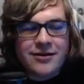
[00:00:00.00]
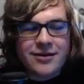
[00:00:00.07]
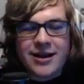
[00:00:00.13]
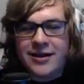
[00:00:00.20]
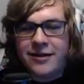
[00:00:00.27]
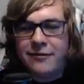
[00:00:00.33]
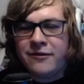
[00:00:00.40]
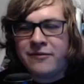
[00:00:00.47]

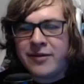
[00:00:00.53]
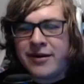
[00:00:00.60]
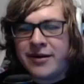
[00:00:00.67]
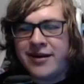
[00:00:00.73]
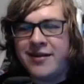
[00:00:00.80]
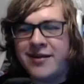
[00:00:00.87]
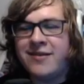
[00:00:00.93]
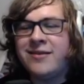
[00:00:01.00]
Another one was made by
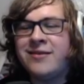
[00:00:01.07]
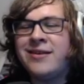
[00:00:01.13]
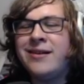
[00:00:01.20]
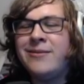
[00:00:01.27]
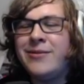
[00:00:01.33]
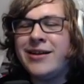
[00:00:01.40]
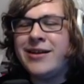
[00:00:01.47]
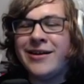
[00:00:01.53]

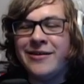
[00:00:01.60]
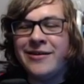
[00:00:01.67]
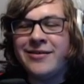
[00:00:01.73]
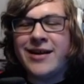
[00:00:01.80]
someone else.